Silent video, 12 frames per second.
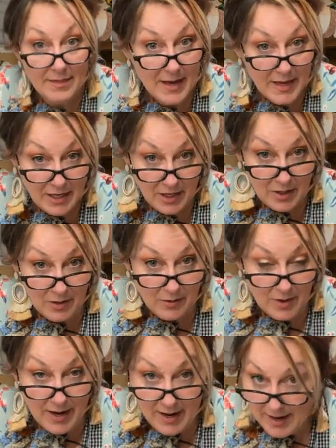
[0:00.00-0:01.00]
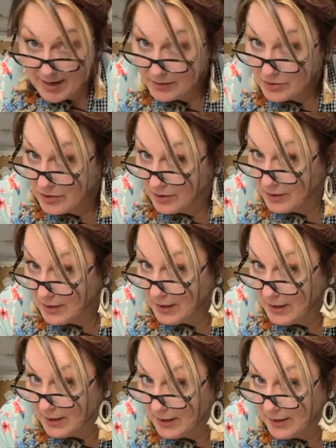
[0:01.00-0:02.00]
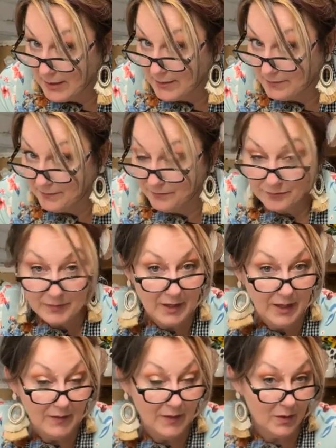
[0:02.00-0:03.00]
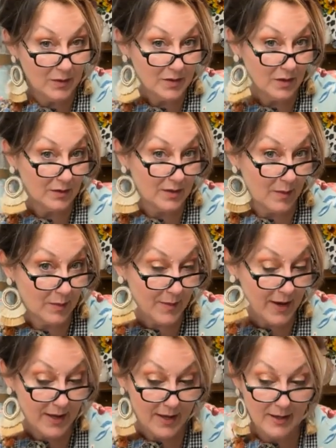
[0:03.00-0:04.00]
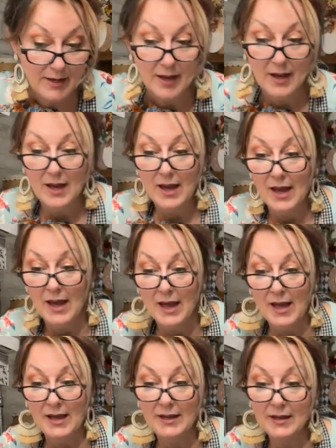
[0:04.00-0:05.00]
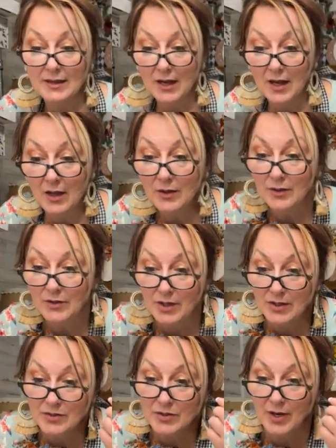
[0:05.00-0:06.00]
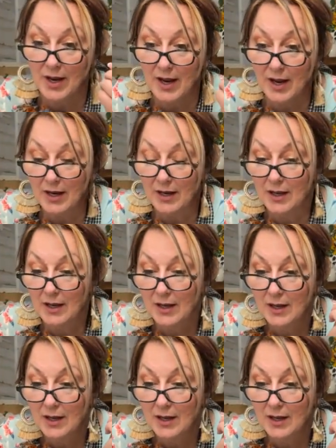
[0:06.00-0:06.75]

Thank you. I actually, even though it's on the top of my head, I had it colored yesterday.